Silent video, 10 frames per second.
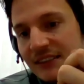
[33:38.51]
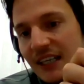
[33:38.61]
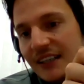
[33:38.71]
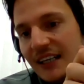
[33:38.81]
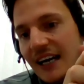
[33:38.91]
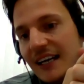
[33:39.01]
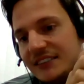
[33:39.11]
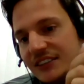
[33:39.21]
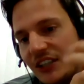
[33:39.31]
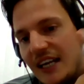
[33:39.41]
an
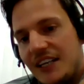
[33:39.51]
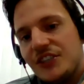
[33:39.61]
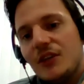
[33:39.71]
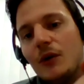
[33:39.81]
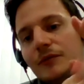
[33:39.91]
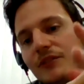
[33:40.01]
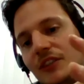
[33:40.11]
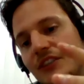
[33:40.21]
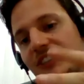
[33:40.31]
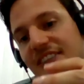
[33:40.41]
installation of
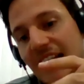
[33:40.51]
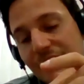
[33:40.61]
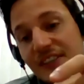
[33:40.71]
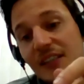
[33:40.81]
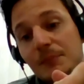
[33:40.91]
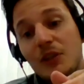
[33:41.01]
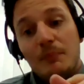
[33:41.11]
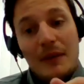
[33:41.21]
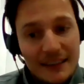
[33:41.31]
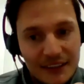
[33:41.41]
the Safe Seal
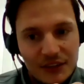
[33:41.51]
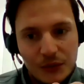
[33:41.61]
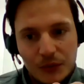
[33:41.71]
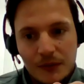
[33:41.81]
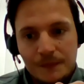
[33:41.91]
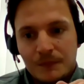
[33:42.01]
pneumatic tool